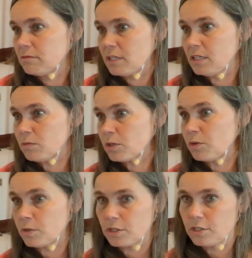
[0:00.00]
in the
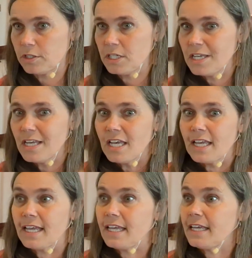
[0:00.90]
real world,
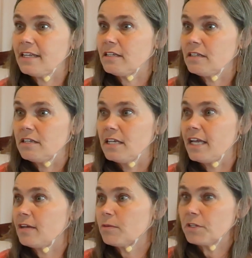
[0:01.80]
he
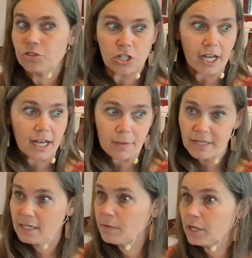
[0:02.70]
had a real job
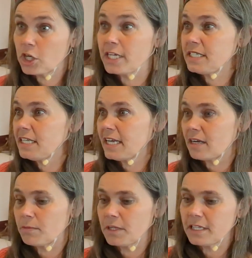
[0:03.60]
and he went crazy. He got
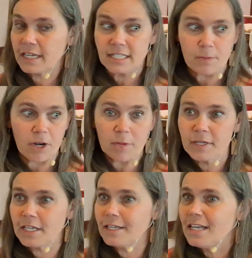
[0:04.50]
a really nice
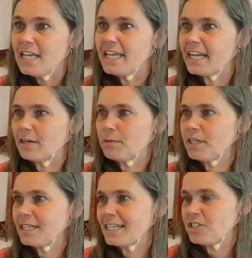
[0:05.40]
apartment. He got a
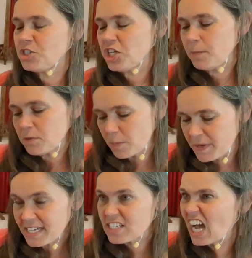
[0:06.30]
really nice Jeep with the
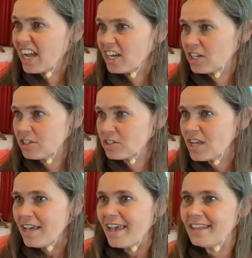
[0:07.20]
big tires
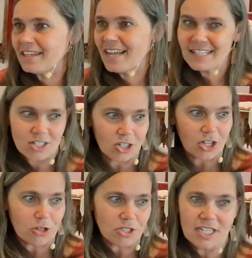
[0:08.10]
and the nice
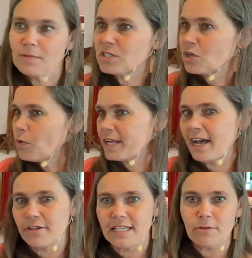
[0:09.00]
clothes. And he was going
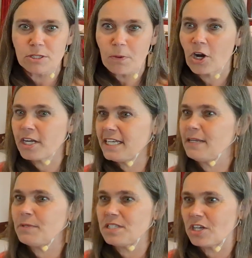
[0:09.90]
out and he was partying.
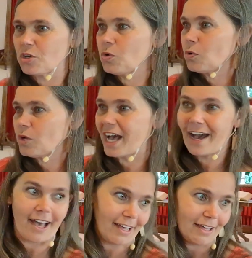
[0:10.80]
He was the cool
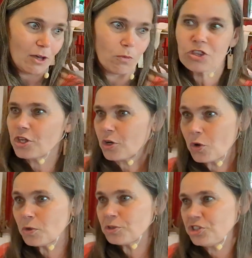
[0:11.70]
guy with the
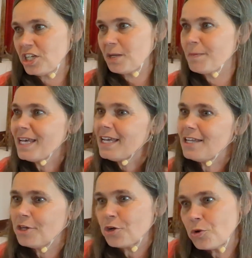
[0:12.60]
cool Jeep
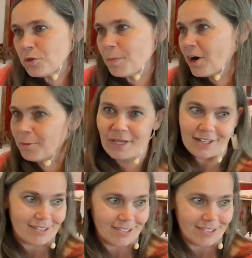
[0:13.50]
and the cool apartment